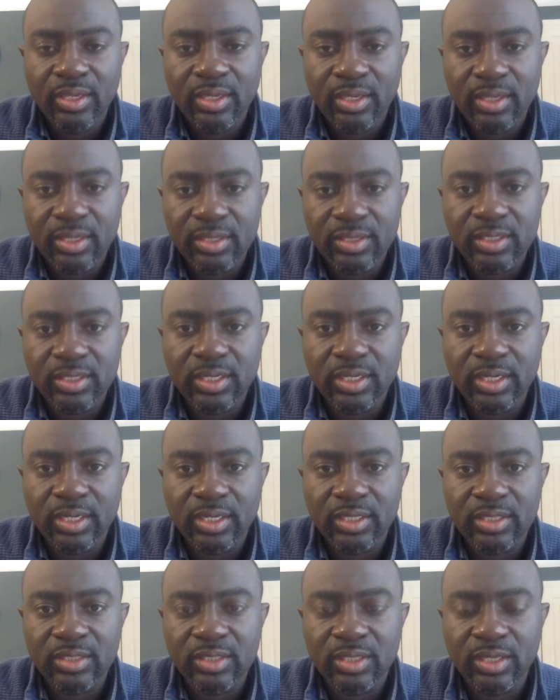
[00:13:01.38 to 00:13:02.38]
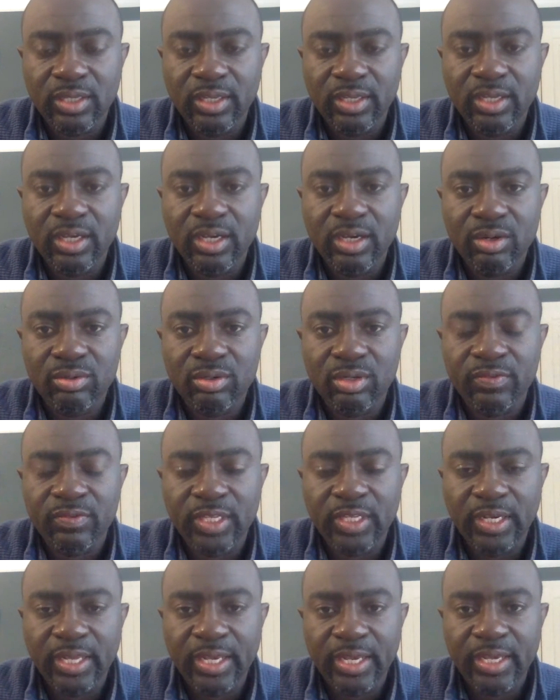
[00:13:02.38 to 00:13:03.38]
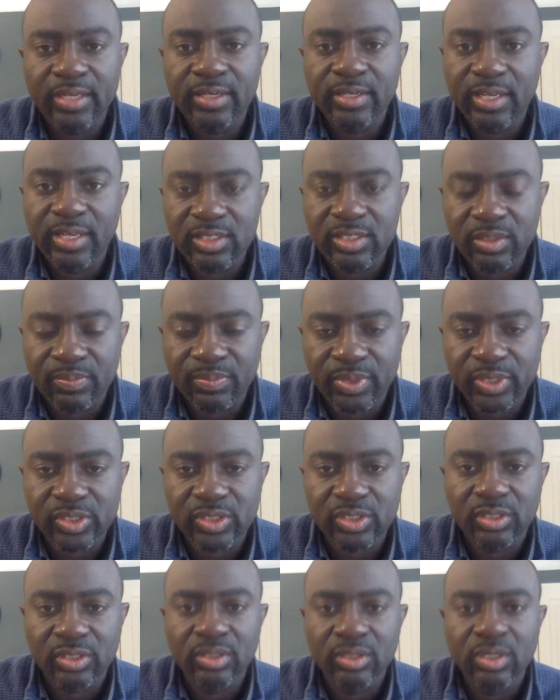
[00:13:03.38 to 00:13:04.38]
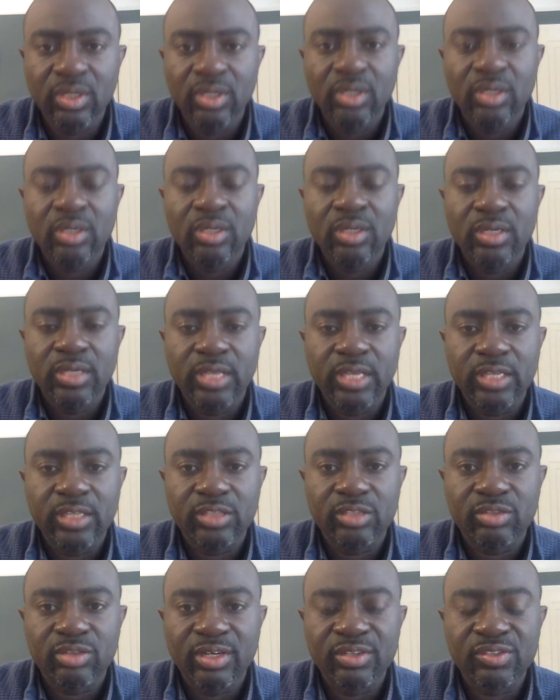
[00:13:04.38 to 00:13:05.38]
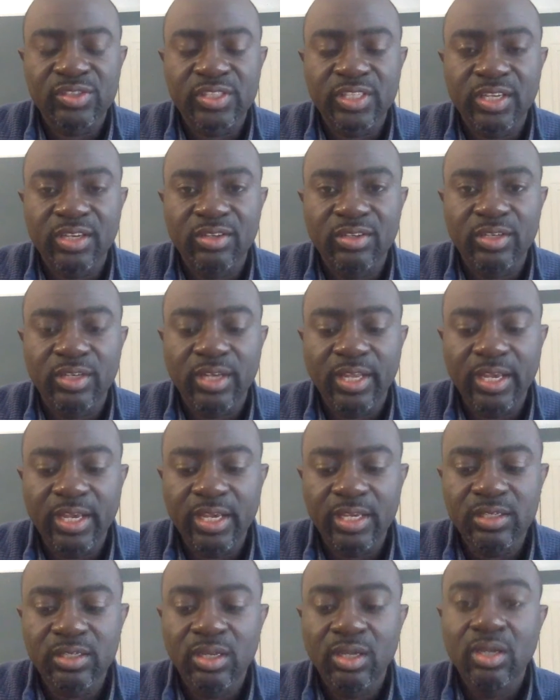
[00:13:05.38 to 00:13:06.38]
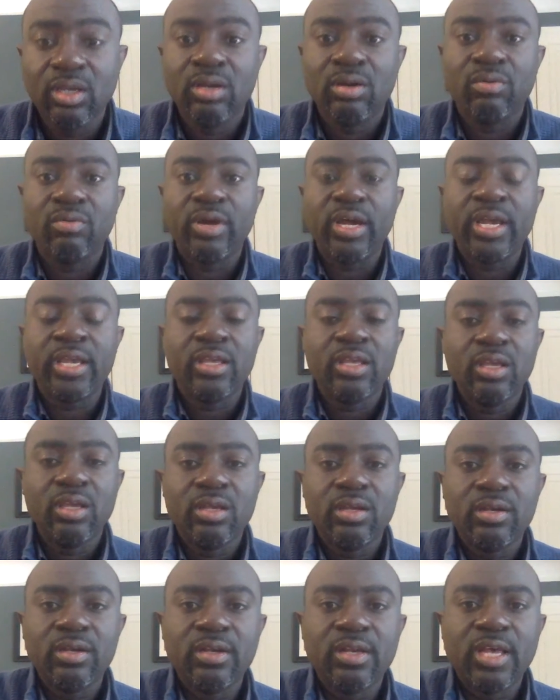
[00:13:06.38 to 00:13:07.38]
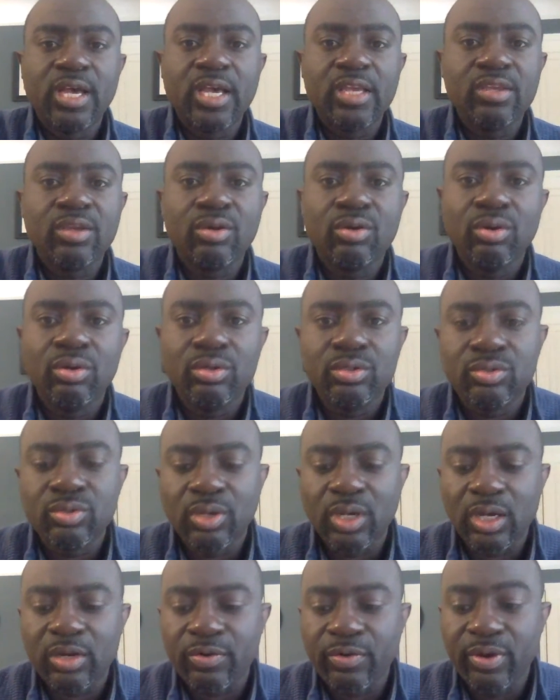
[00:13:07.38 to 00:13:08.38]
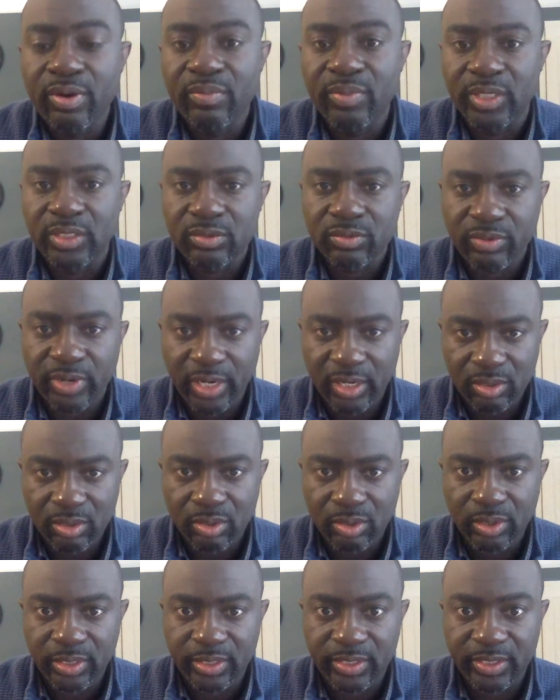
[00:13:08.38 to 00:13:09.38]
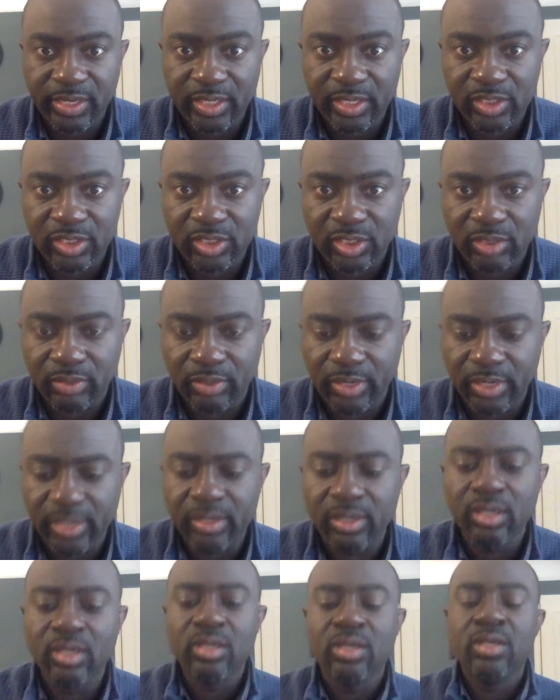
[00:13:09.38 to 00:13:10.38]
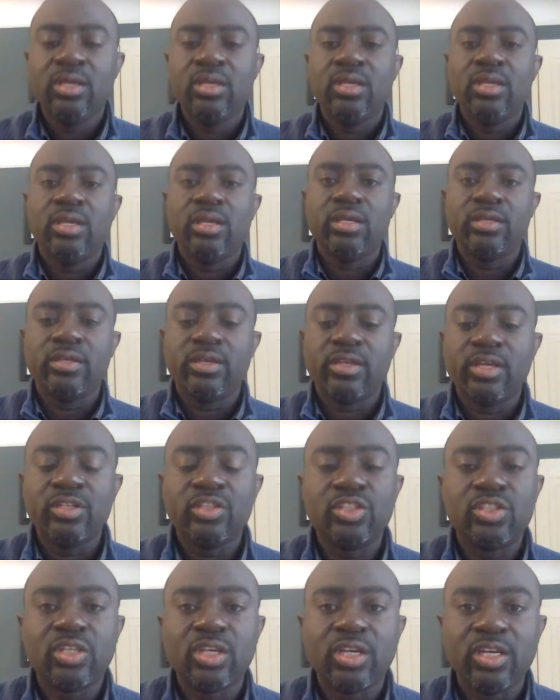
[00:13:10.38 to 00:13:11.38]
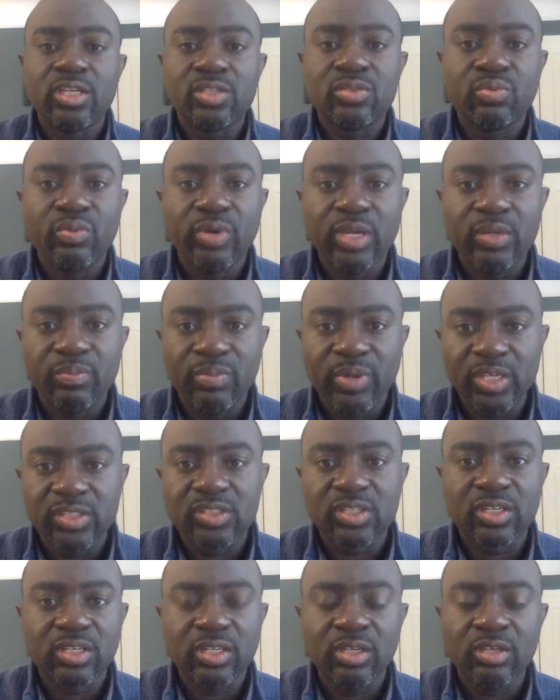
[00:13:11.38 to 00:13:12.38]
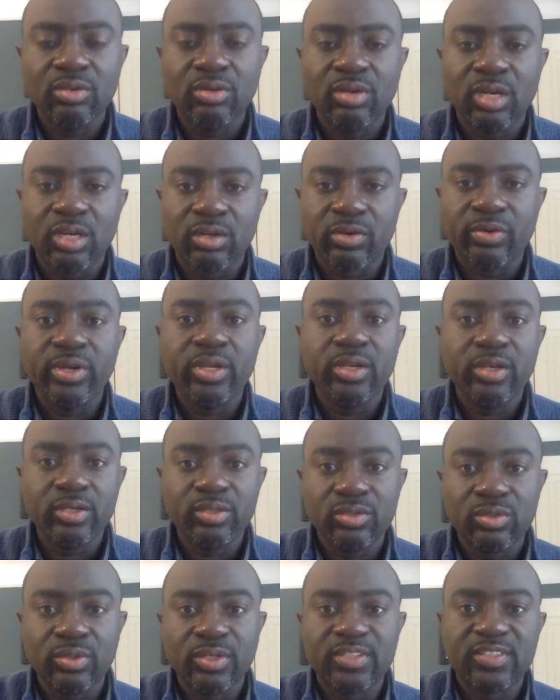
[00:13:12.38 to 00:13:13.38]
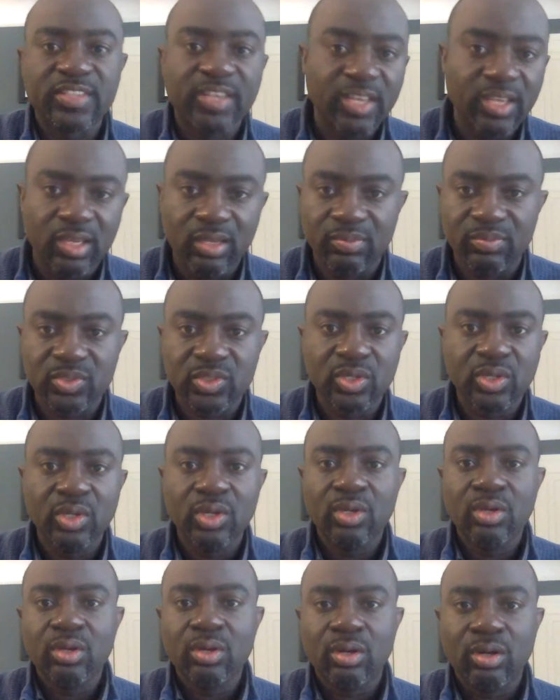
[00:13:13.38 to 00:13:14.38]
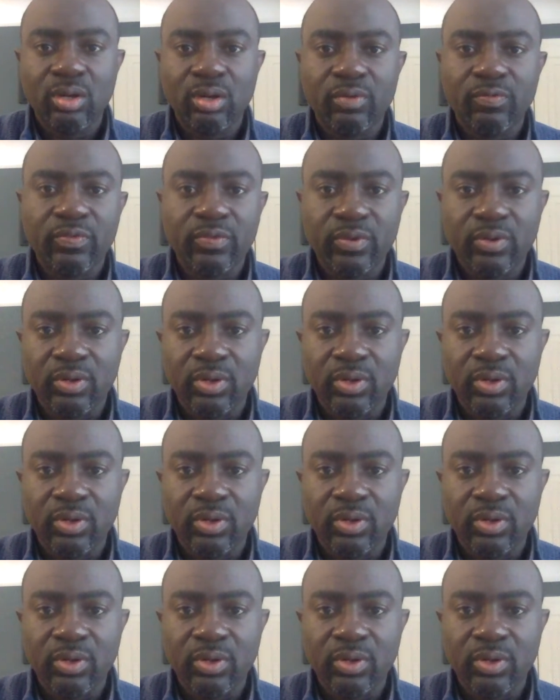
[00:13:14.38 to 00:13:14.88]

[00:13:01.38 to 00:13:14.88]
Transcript: is the legal owner of the land. That's the person that is trying to sell you the land, right? Now you go into agreement, right? Called indenture, right? Indenture is when basically you are agreeing to the terms of